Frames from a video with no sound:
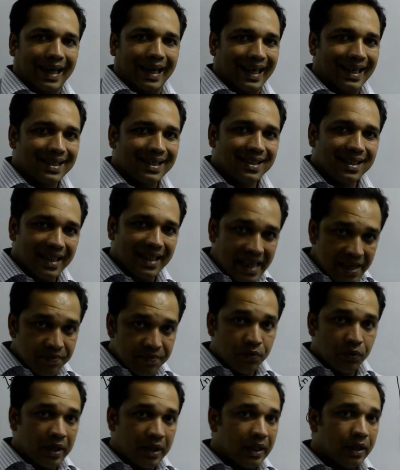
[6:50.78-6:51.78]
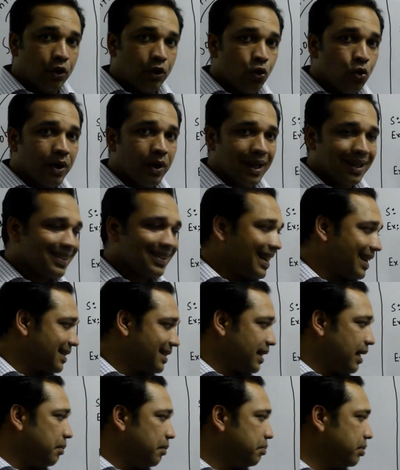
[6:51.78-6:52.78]
And if we look at the
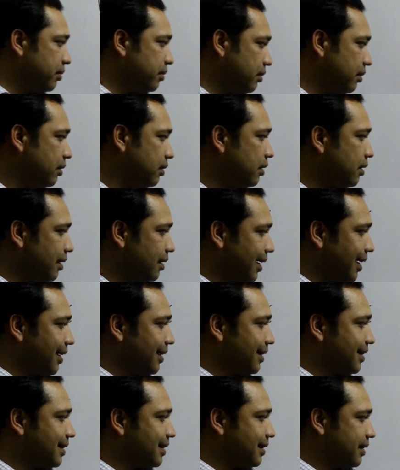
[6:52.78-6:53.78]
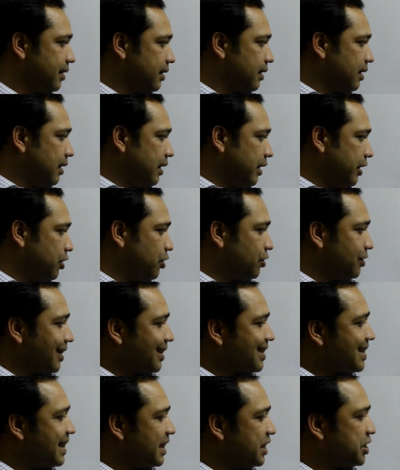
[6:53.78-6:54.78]
example, like
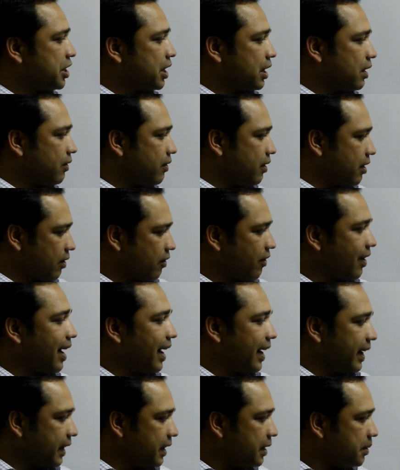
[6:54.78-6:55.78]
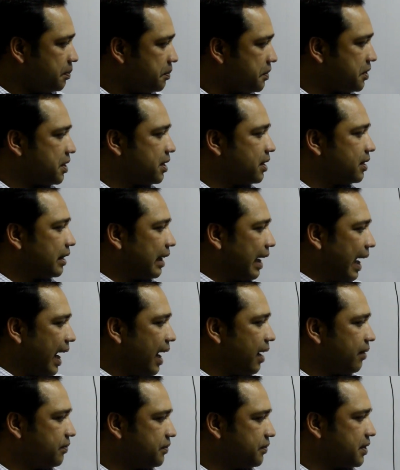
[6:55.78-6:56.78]
the teacher arrived
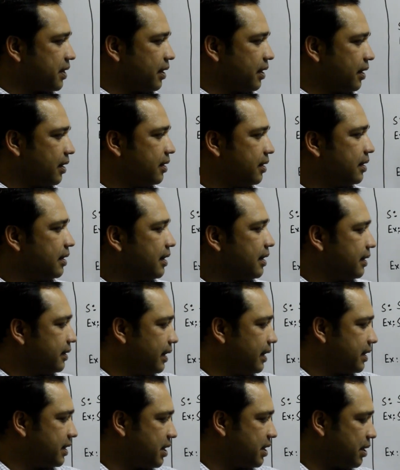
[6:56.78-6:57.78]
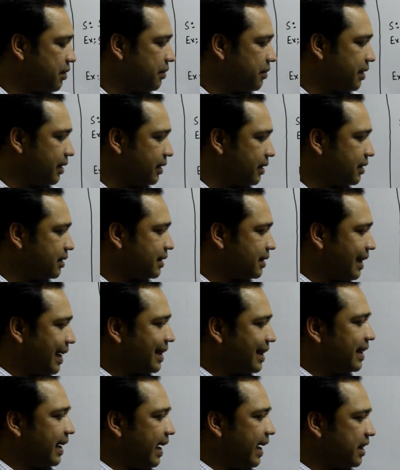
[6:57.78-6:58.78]
after the students
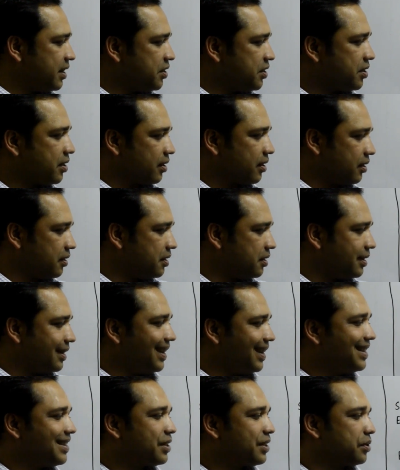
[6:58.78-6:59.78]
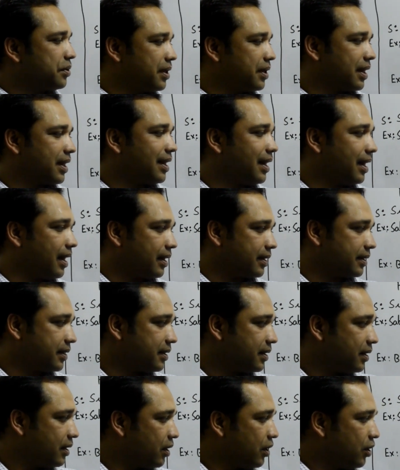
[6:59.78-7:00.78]
had entered into the
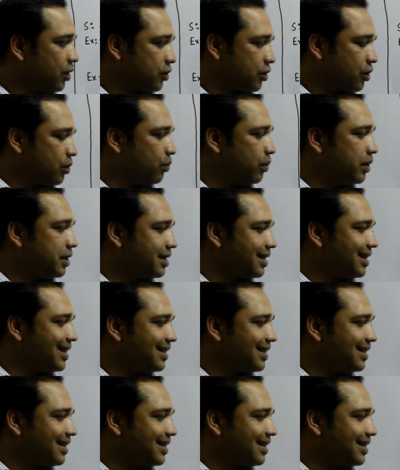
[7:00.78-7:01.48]
class. So which